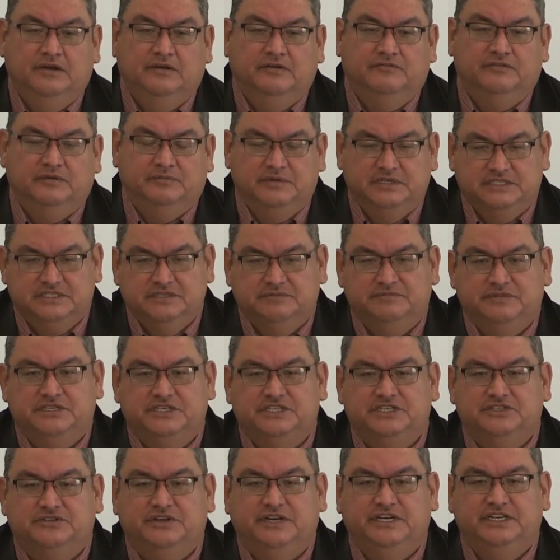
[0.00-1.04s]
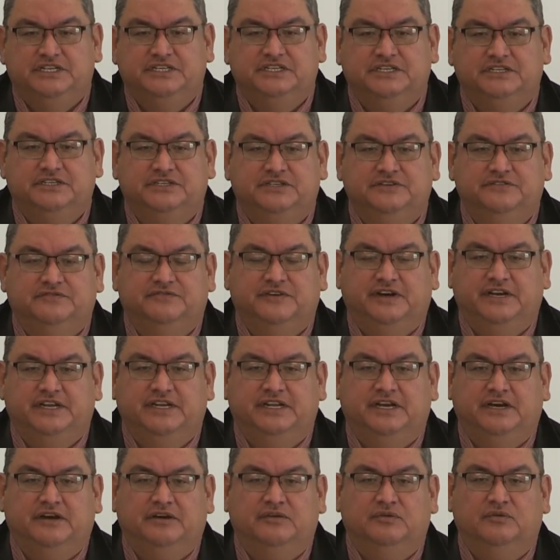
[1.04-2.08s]
from this administration to find
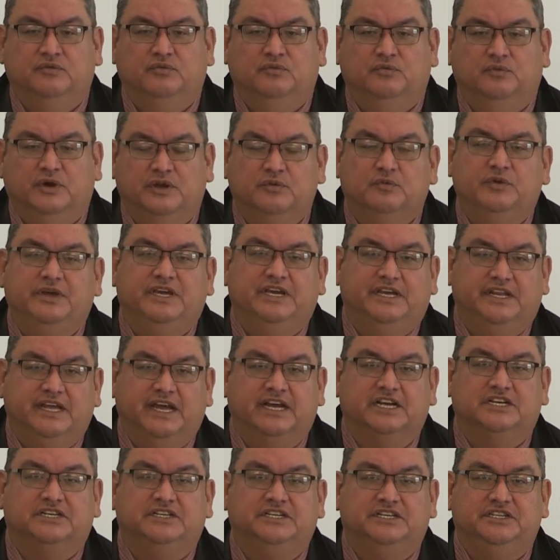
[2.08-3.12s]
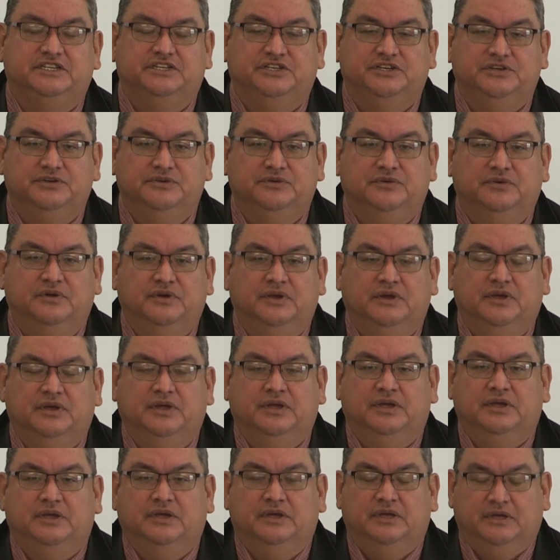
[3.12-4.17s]
out what we can actually do
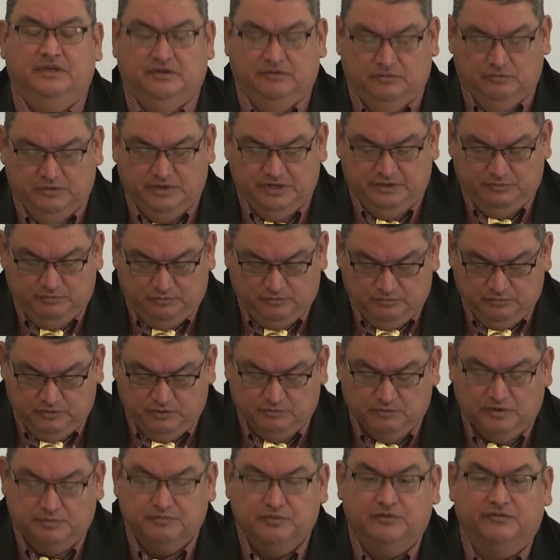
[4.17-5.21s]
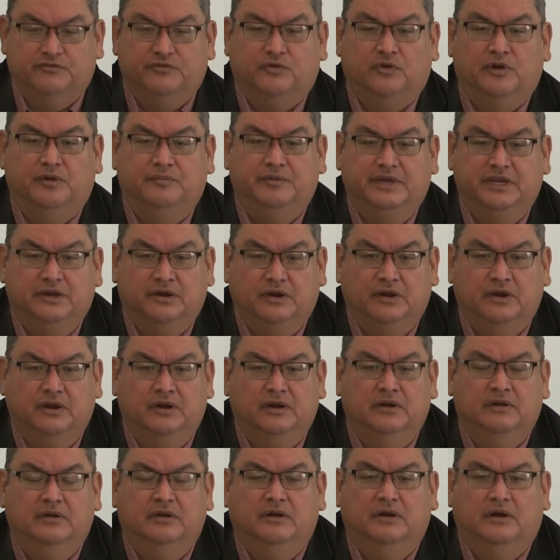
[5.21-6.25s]
when we're performing
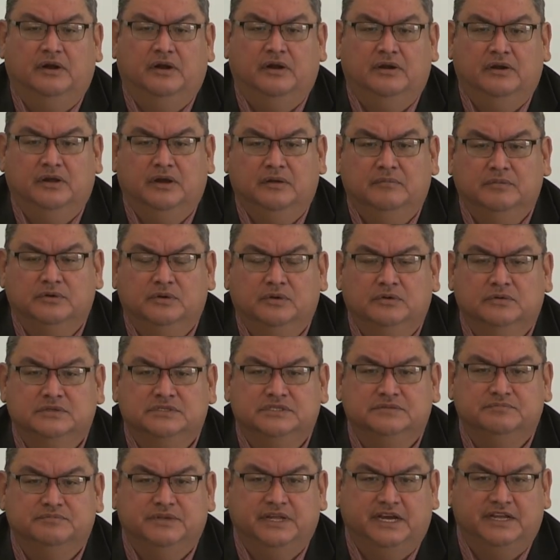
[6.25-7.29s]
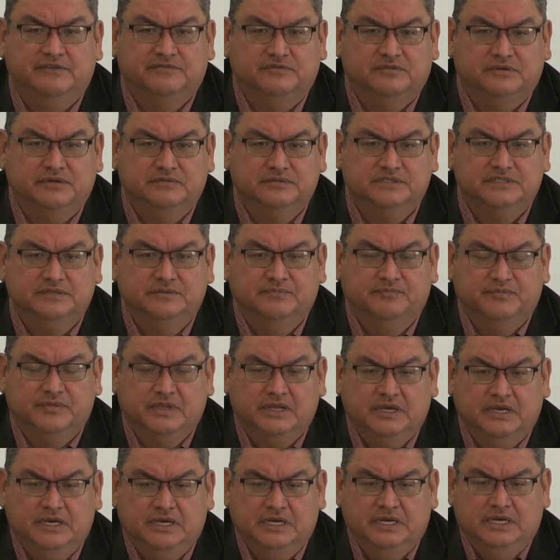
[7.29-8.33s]
our goals and platforms.
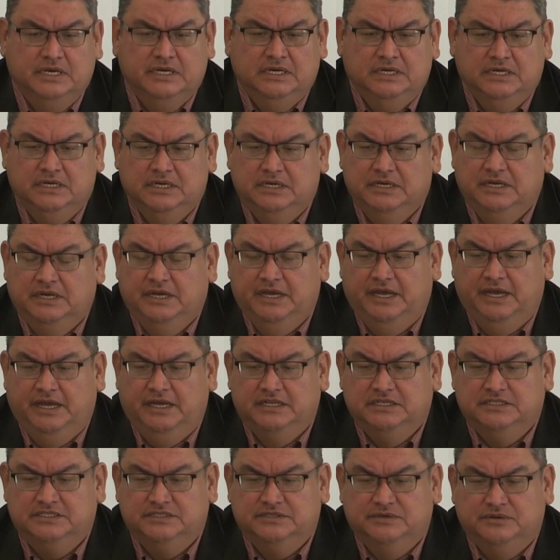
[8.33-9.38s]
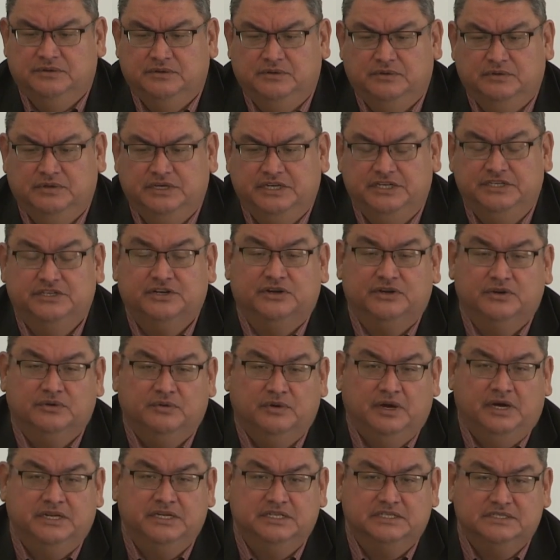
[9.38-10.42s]
And so internal
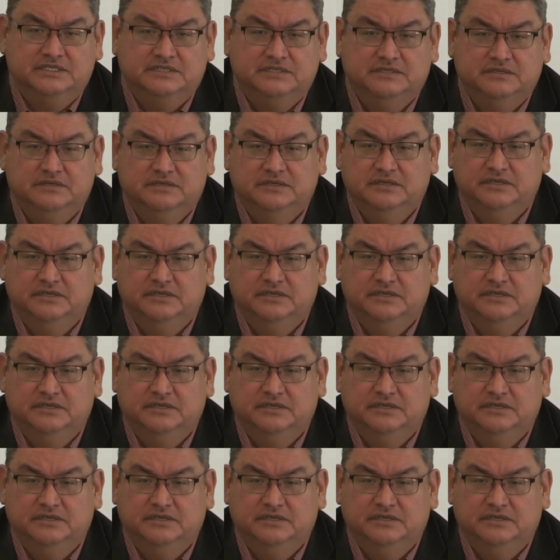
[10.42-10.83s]
audits